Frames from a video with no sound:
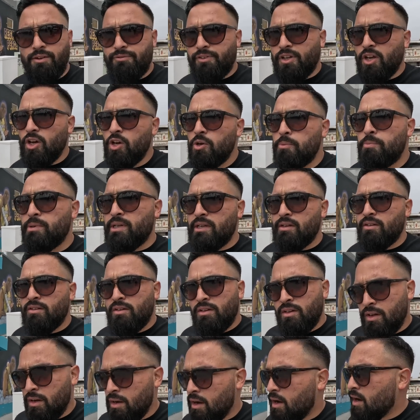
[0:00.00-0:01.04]
of Kobe
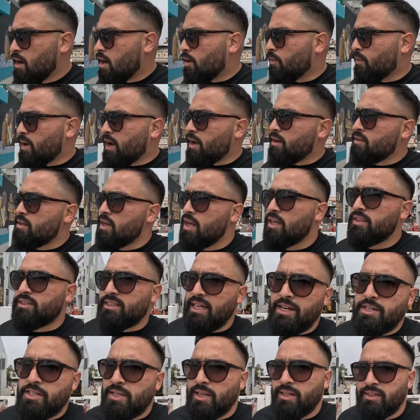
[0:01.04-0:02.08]
around Los
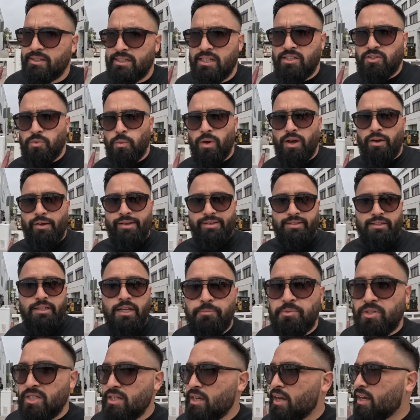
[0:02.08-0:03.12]
Angeles, as well as
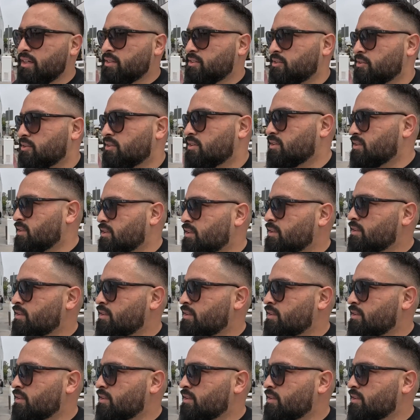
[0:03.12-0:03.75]
Nipsey Hussle.